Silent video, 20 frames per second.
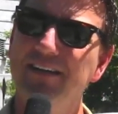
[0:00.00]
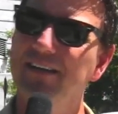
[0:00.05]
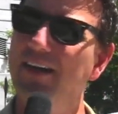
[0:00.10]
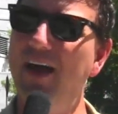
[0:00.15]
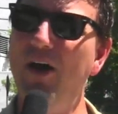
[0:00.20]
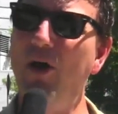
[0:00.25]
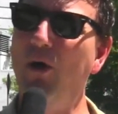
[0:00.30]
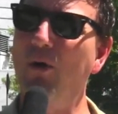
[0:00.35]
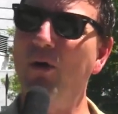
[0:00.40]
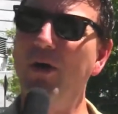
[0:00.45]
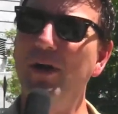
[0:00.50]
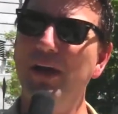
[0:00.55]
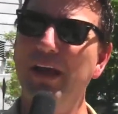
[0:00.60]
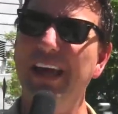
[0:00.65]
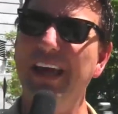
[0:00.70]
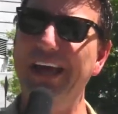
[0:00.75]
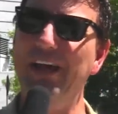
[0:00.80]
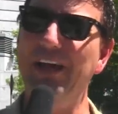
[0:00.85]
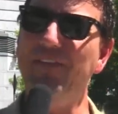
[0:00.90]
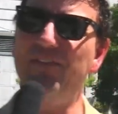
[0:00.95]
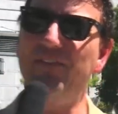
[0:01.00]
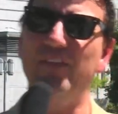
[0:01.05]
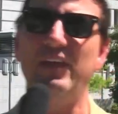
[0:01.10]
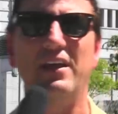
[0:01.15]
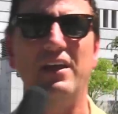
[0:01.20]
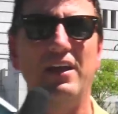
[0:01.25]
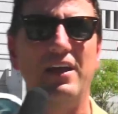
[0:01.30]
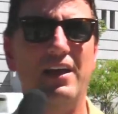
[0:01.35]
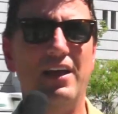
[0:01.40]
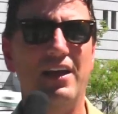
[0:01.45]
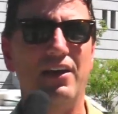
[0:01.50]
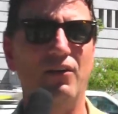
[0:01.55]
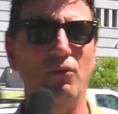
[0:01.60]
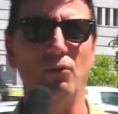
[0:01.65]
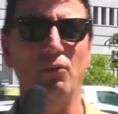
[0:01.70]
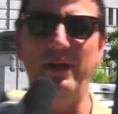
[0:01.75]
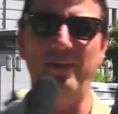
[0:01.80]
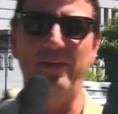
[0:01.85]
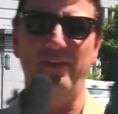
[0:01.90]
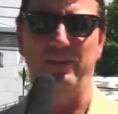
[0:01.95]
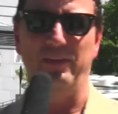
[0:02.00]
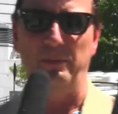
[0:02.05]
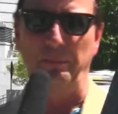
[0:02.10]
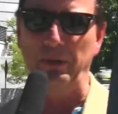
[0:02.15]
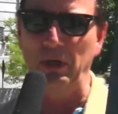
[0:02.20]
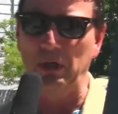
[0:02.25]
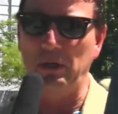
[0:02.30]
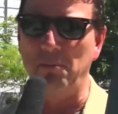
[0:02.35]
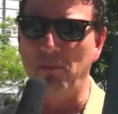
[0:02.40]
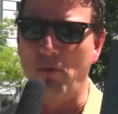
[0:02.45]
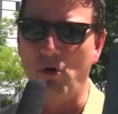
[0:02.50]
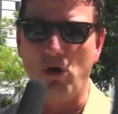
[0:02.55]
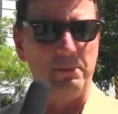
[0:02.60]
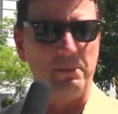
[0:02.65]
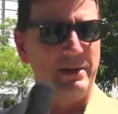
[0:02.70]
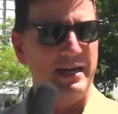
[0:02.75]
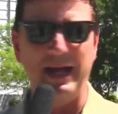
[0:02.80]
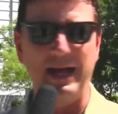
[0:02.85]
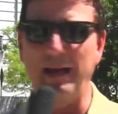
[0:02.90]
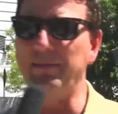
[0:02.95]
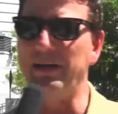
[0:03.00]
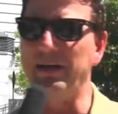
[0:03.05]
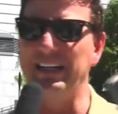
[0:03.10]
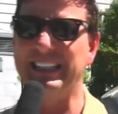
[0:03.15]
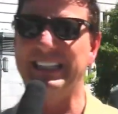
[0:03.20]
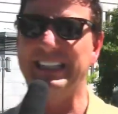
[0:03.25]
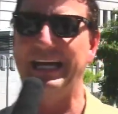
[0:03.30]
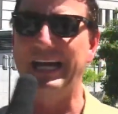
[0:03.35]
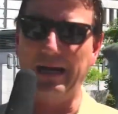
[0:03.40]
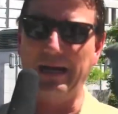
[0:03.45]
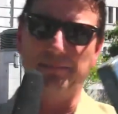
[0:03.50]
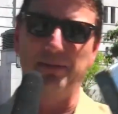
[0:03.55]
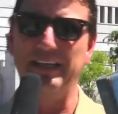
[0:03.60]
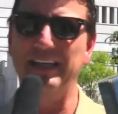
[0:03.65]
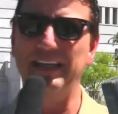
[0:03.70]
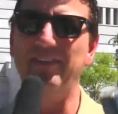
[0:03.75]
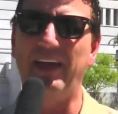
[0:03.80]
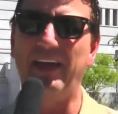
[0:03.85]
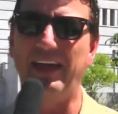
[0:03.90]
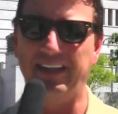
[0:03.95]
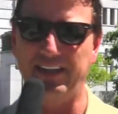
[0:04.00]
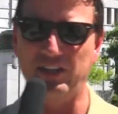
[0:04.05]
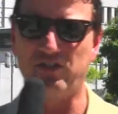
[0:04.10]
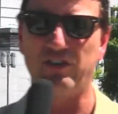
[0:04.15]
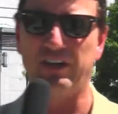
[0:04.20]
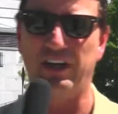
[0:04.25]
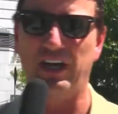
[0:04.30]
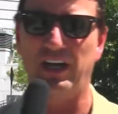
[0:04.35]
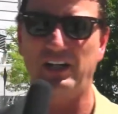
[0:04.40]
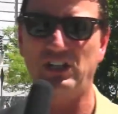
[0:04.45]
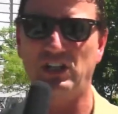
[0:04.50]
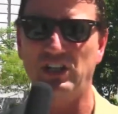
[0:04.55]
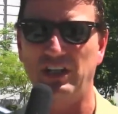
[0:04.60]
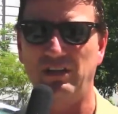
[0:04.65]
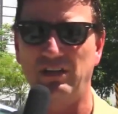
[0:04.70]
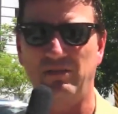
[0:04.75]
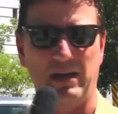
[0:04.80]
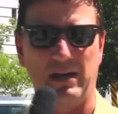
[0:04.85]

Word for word: No. If what the Book of Mormon, and I'm going to say I believe that introduction,